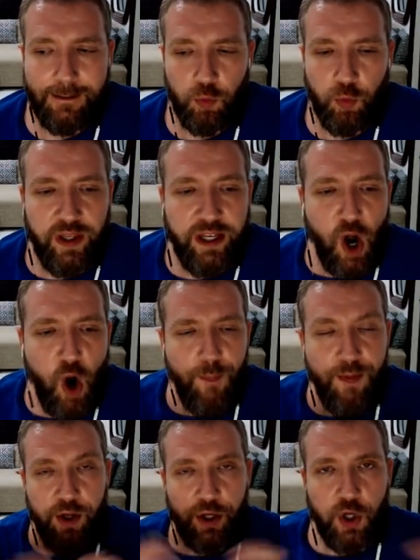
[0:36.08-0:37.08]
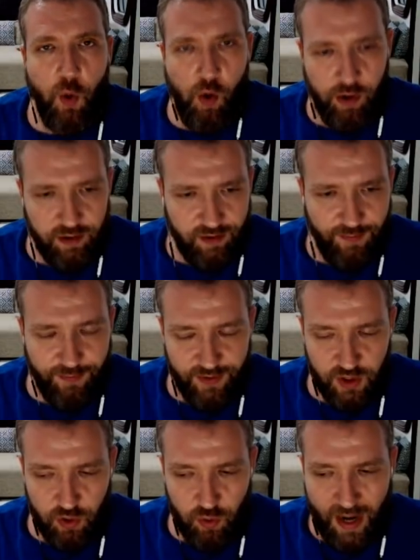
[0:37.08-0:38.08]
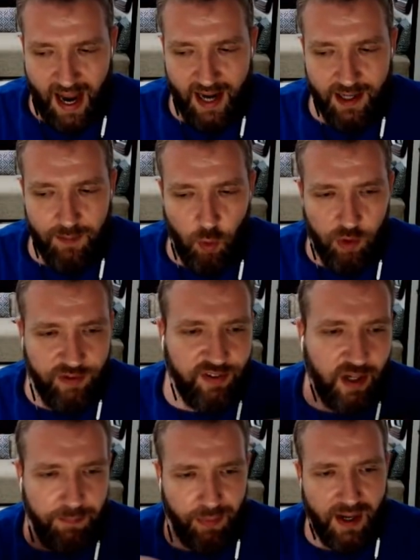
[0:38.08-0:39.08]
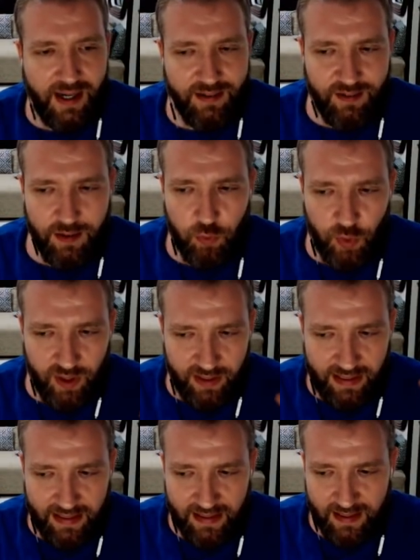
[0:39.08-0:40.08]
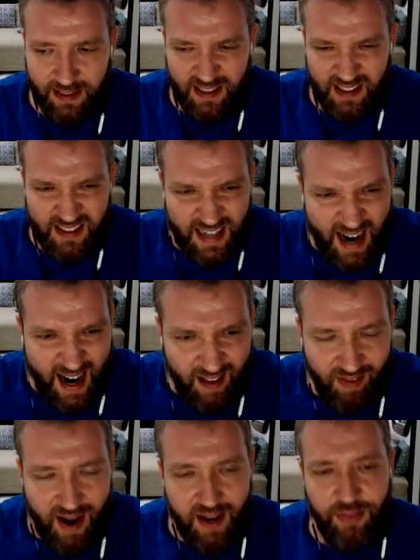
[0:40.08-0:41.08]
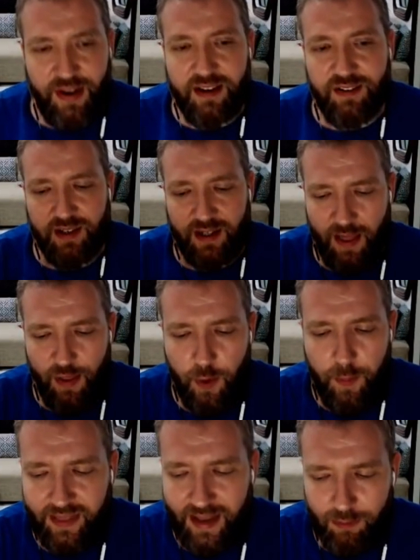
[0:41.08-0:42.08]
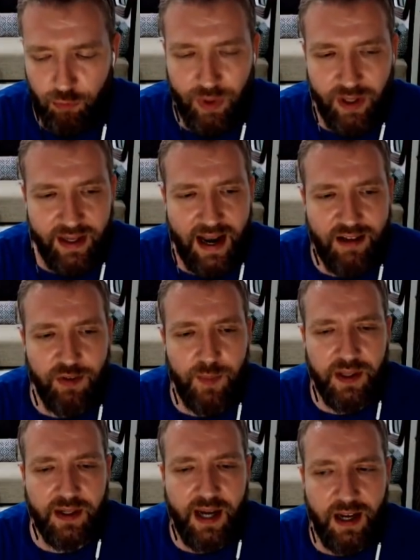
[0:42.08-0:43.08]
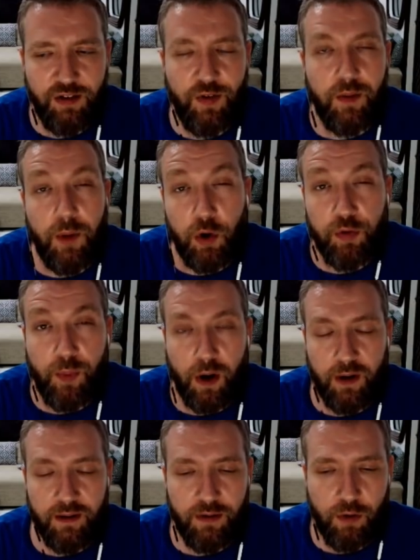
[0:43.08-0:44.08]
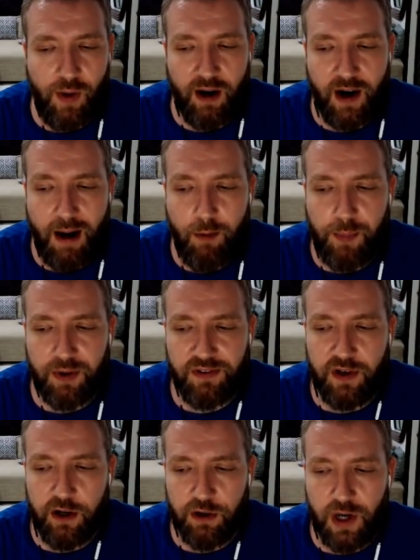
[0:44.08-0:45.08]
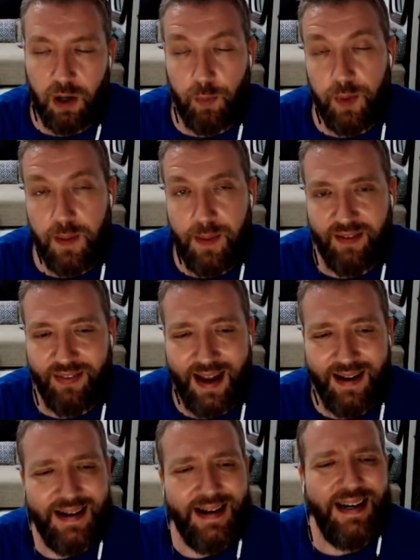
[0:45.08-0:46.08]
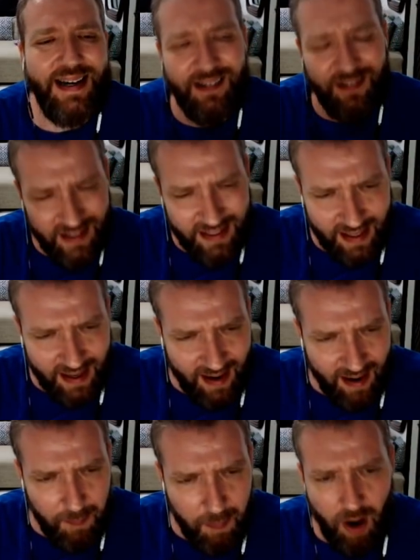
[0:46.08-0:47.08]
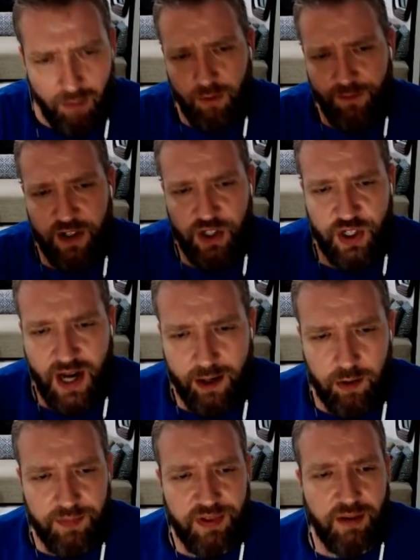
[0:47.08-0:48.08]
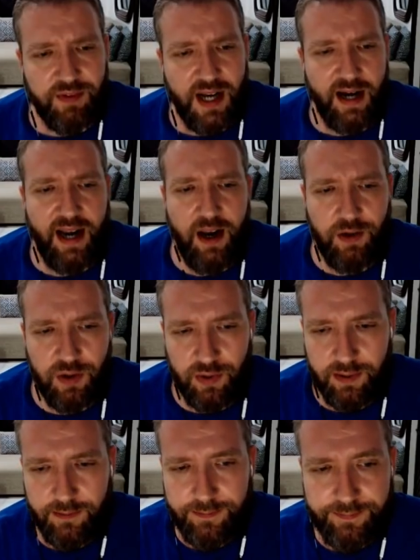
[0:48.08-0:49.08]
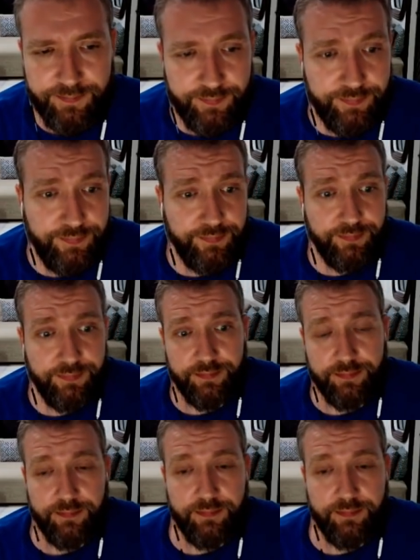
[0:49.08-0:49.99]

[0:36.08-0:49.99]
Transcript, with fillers: really open the doors to add in more subplots and really tie a lot of things together. But that really hasn't been the case for the most part throughout comic books. And here, talk to me about that is the Marvel aficionado himself, Doc. How you doing? I'm great,